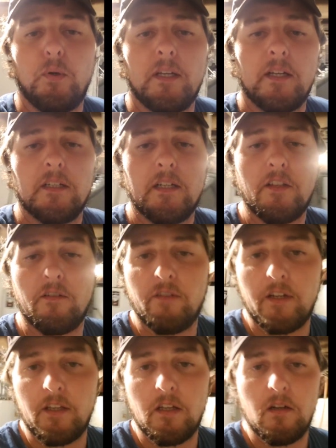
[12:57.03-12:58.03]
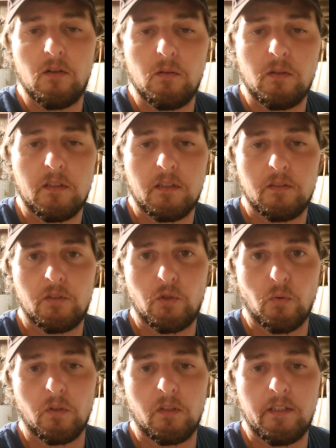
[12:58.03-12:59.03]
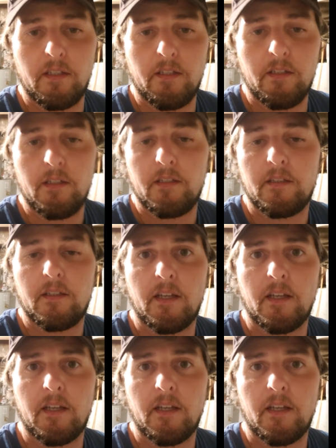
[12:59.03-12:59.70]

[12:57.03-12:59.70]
put out another video shortly